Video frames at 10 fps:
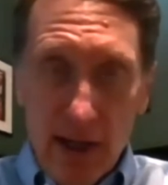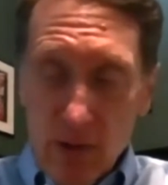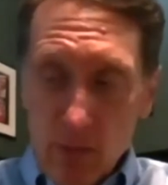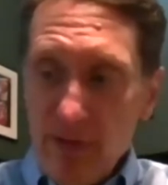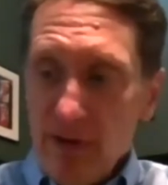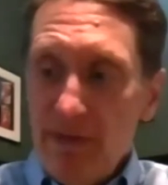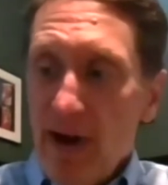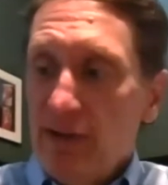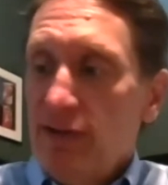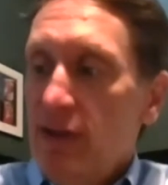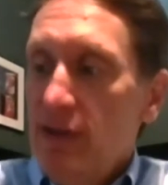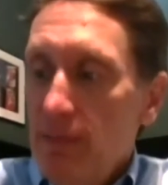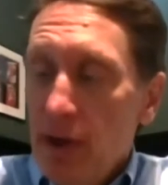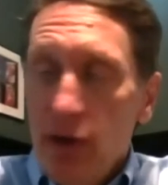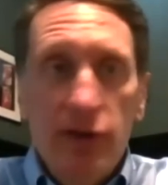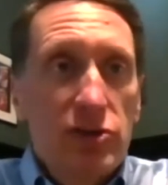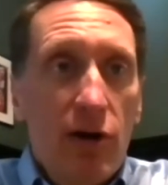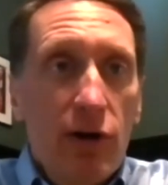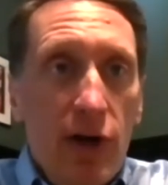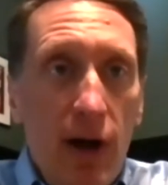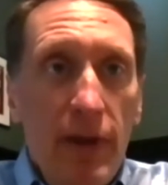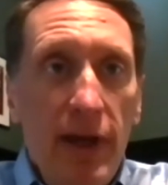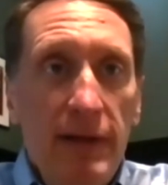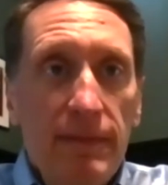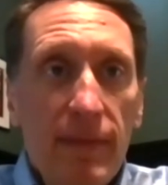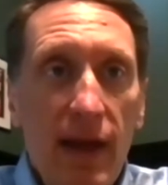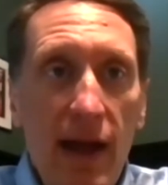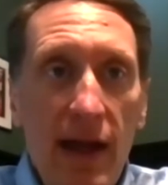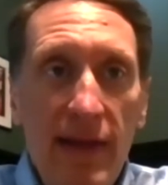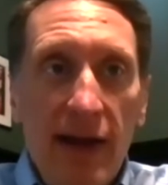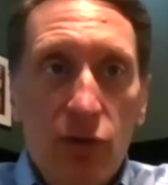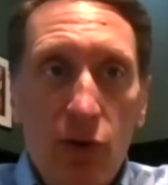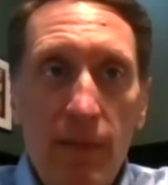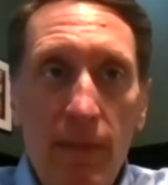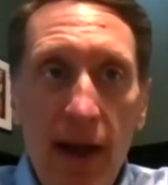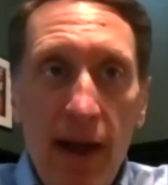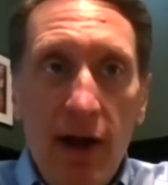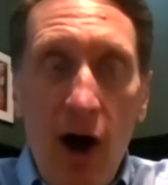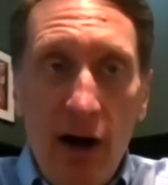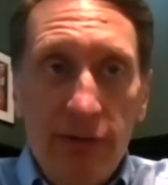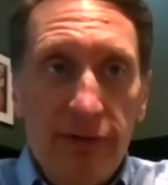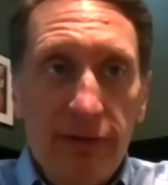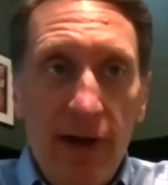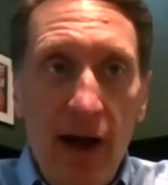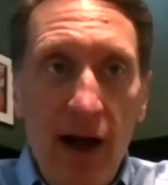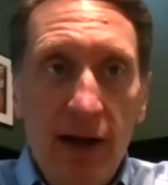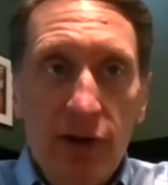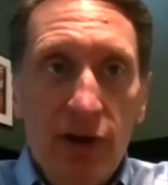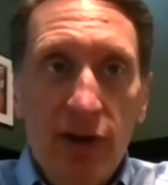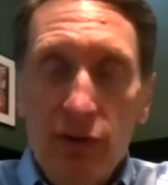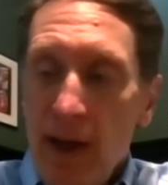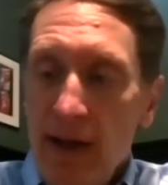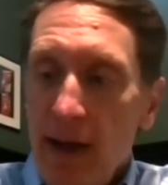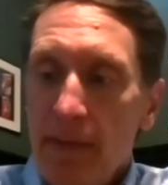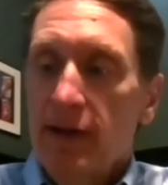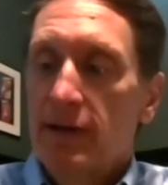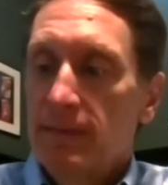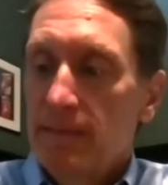we've invested to build a stronger company, and that's really paying off during this pandemic.